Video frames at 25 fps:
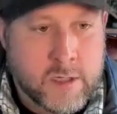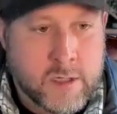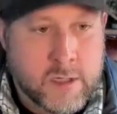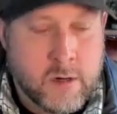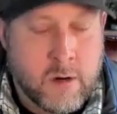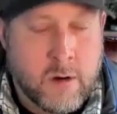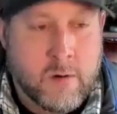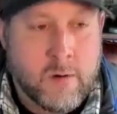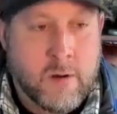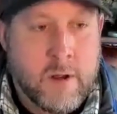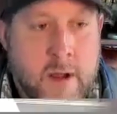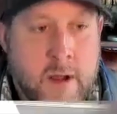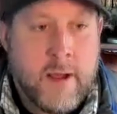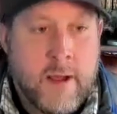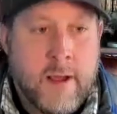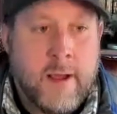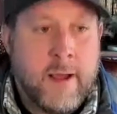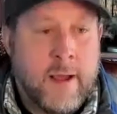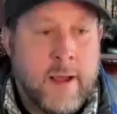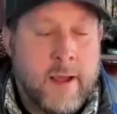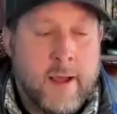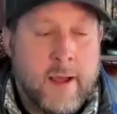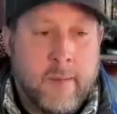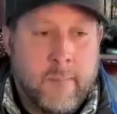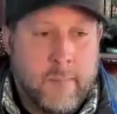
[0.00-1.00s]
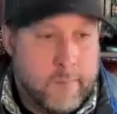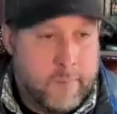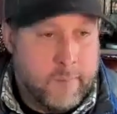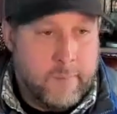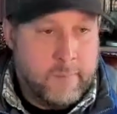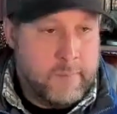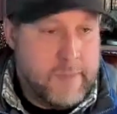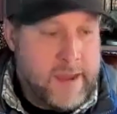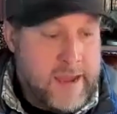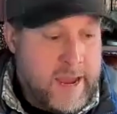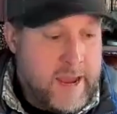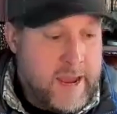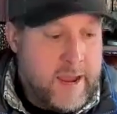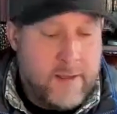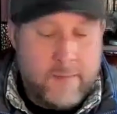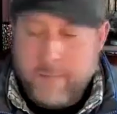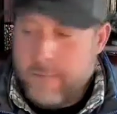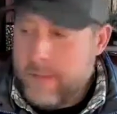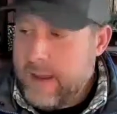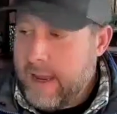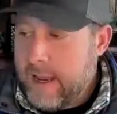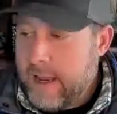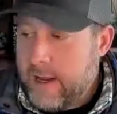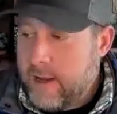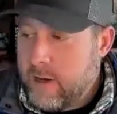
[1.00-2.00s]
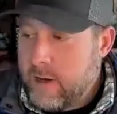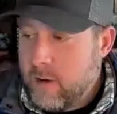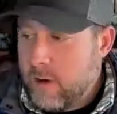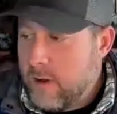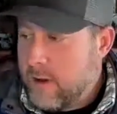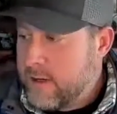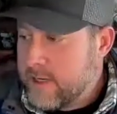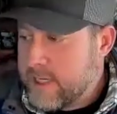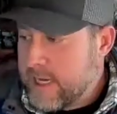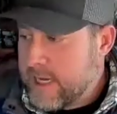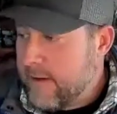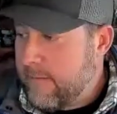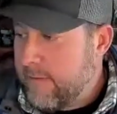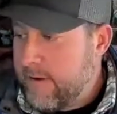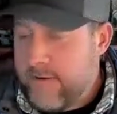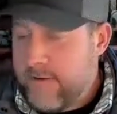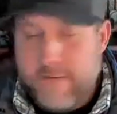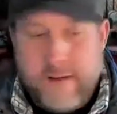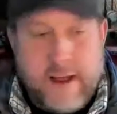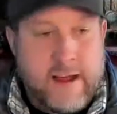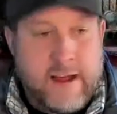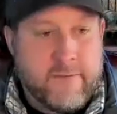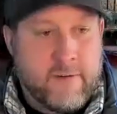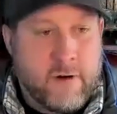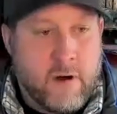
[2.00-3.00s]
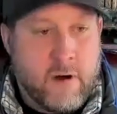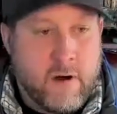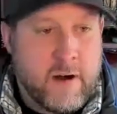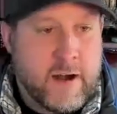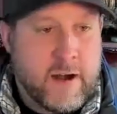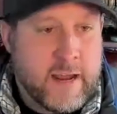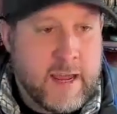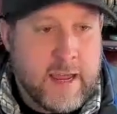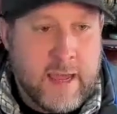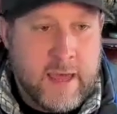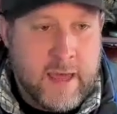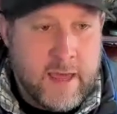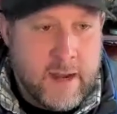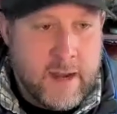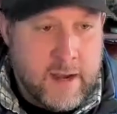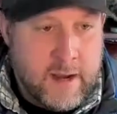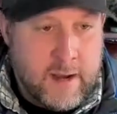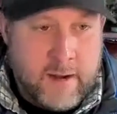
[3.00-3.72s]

So me doing 75 hard again,